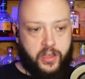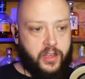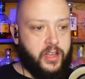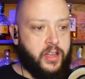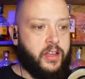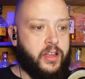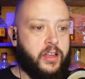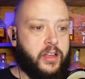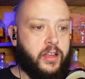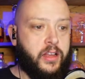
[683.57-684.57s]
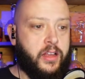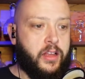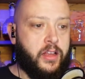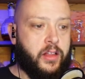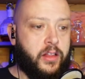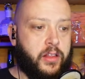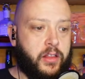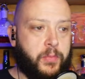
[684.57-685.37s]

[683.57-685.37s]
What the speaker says: Nothing is said.